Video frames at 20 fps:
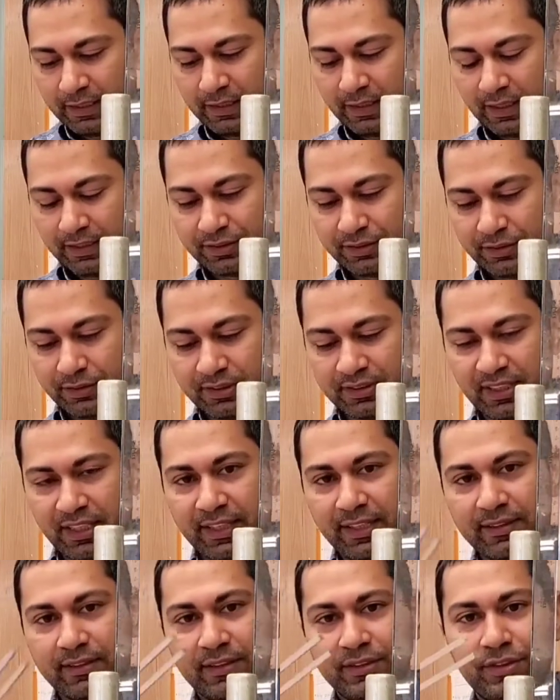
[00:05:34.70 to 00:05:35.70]
As soon as I
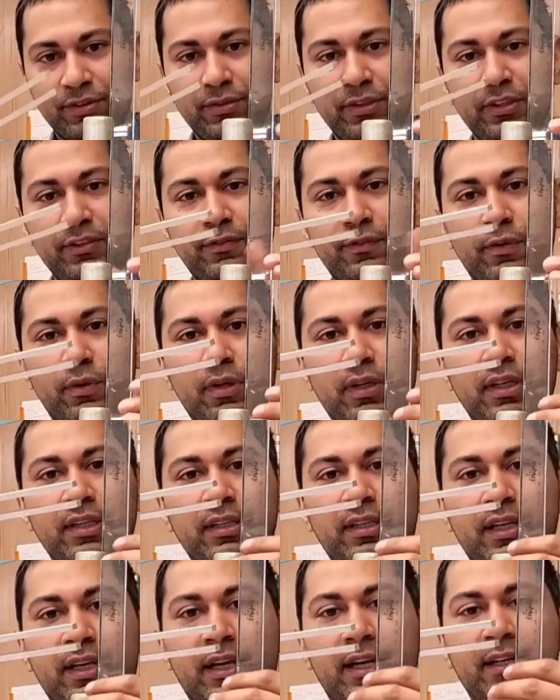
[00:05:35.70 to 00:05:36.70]
hit the tuning
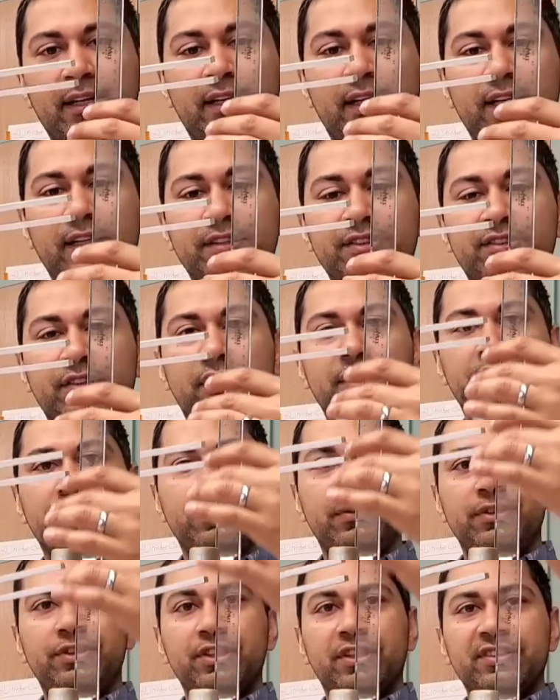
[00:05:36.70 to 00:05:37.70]
fork and I start to
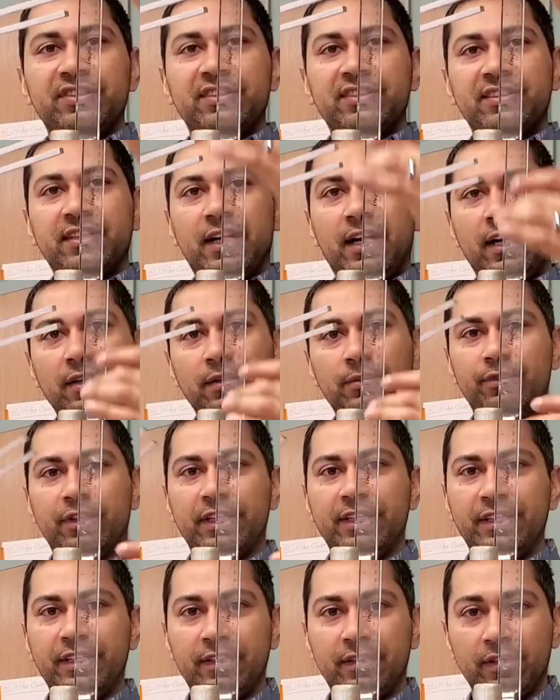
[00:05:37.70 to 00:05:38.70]
adjust this column
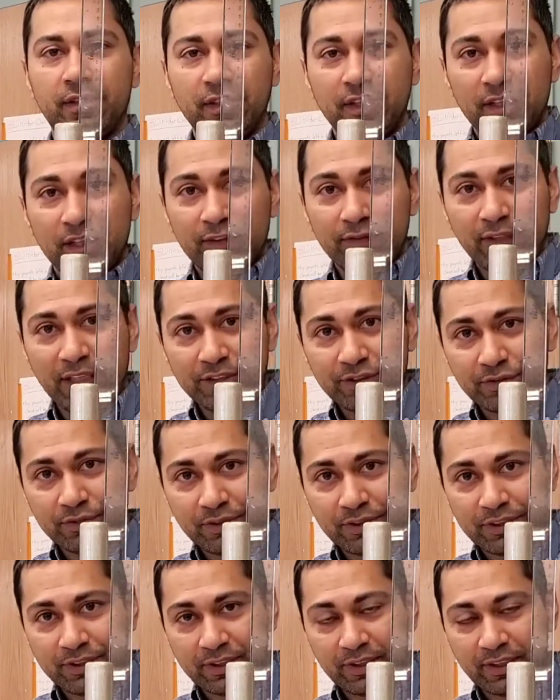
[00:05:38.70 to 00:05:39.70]
right here,
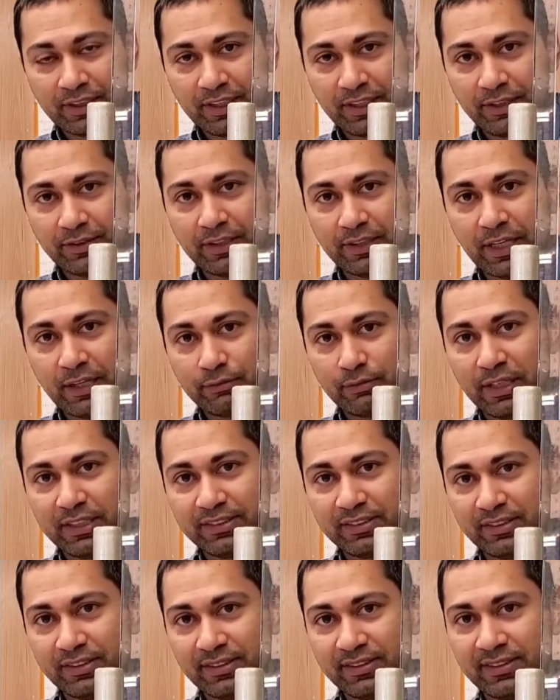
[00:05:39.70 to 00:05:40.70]
eventually you're going to hear that
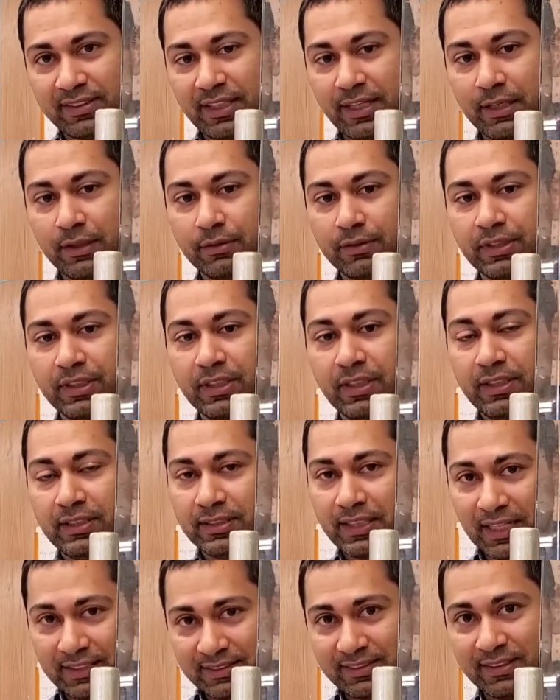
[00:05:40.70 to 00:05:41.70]
resonance sound.
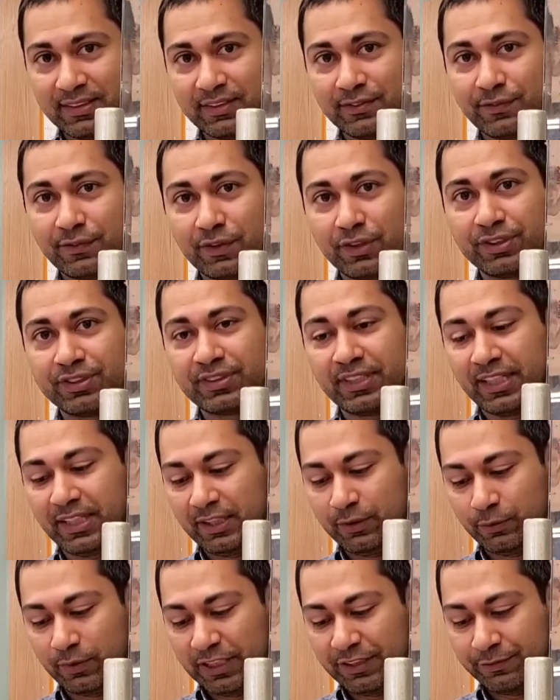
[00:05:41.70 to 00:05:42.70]
That's the first
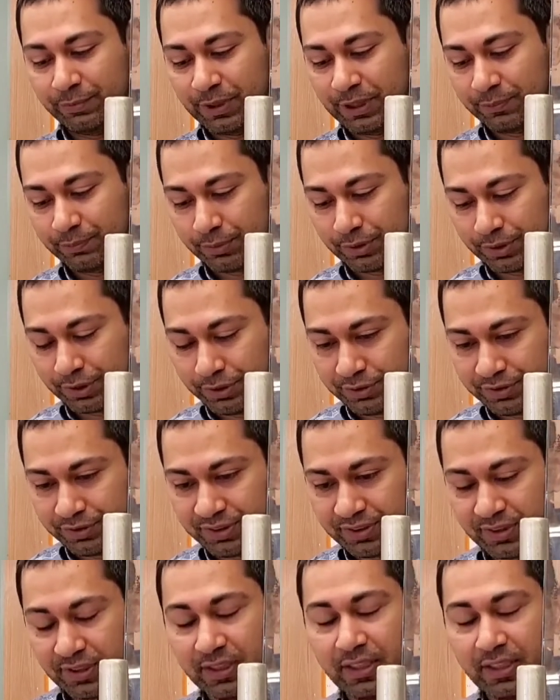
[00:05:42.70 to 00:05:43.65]
standing wave being produced.